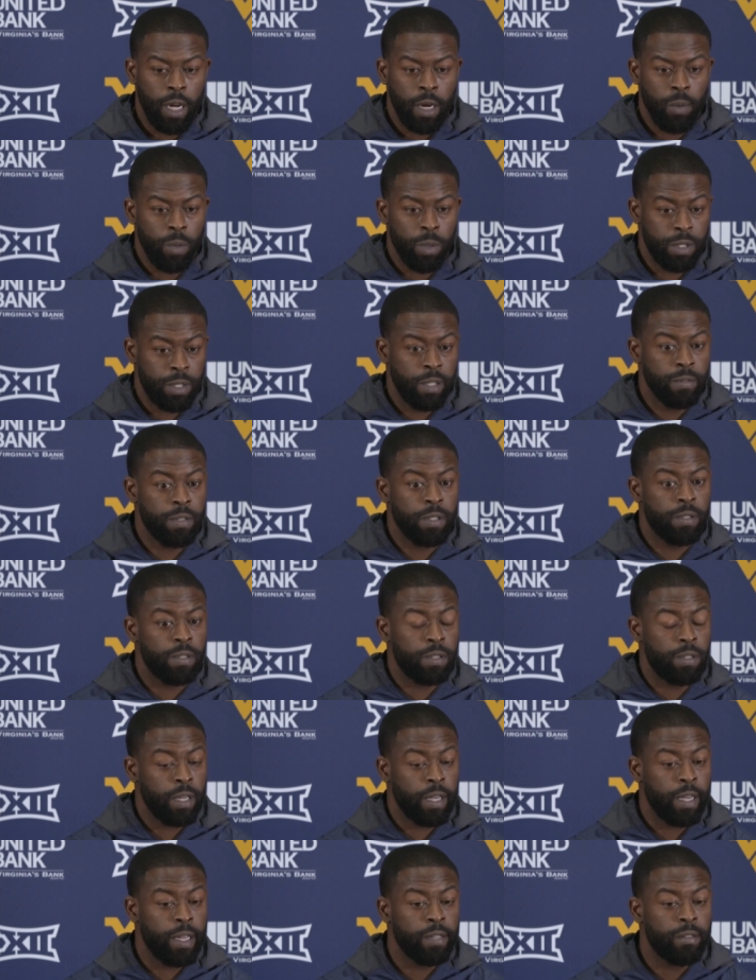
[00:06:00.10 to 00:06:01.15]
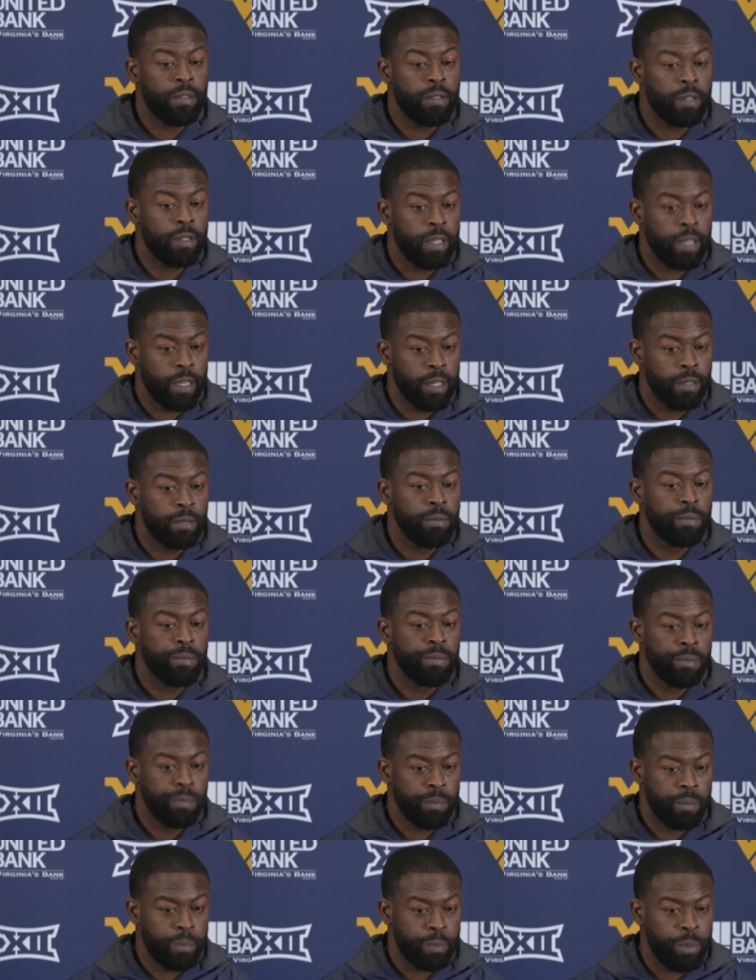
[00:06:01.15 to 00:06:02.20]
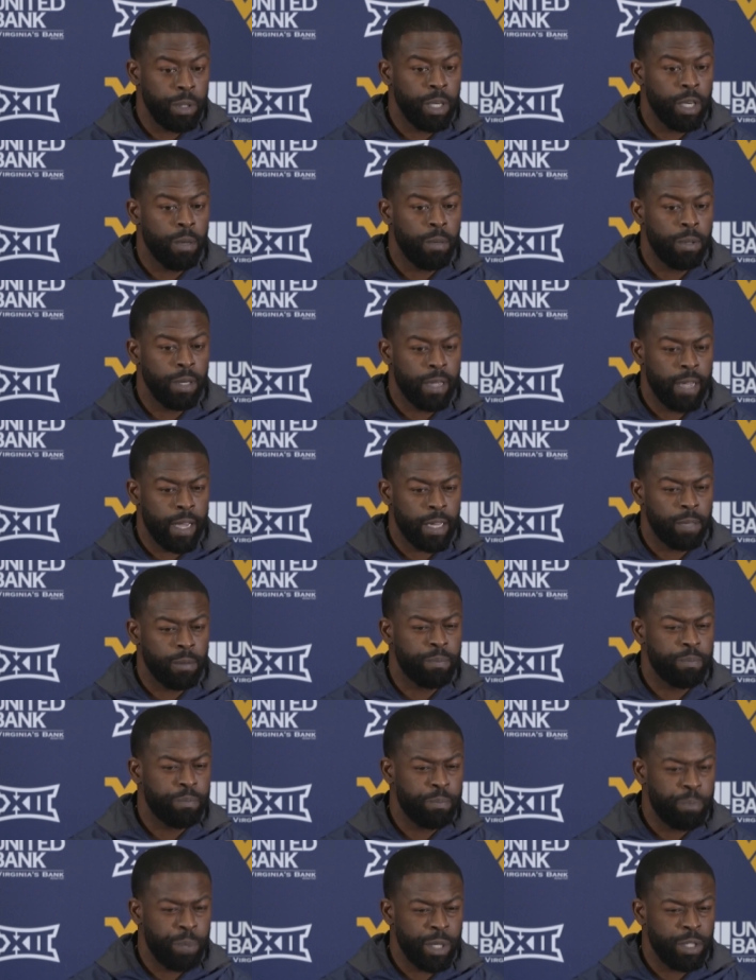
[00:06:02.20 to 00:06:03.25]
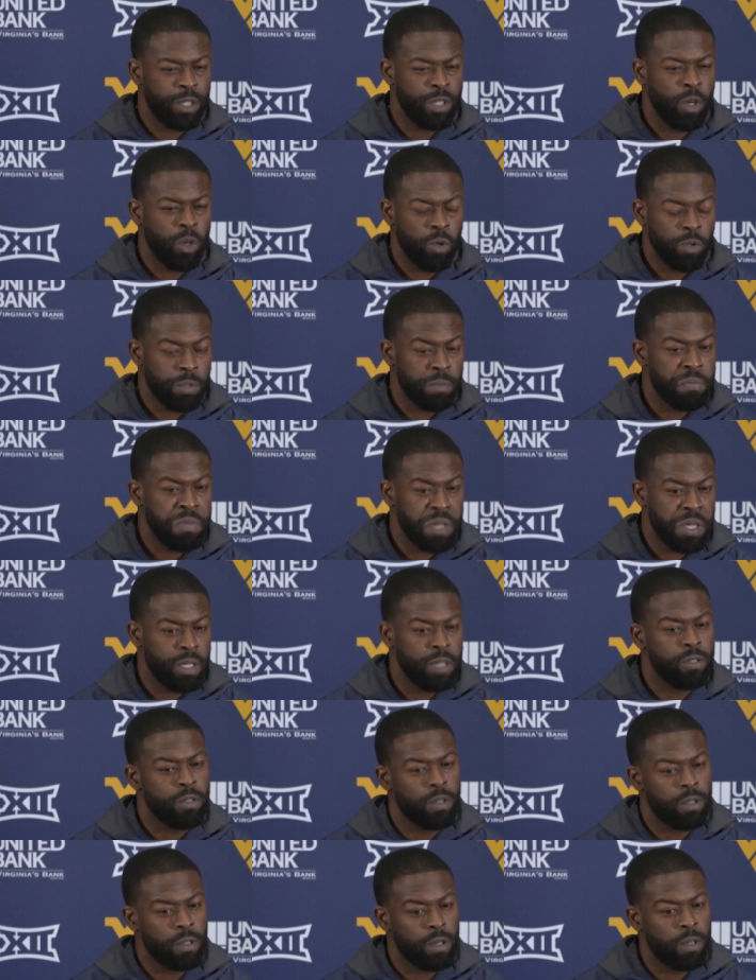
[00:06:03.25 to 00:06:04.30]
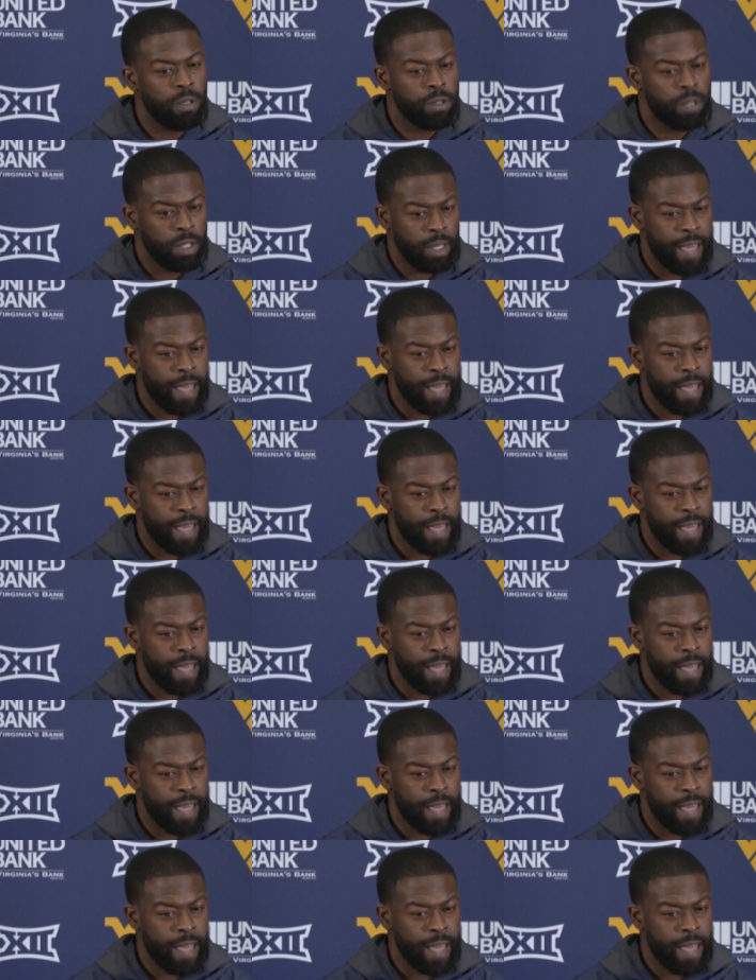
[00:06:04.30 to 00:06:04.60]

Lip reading: which gives us a chance to then be able to kind of pigeonhole some things on the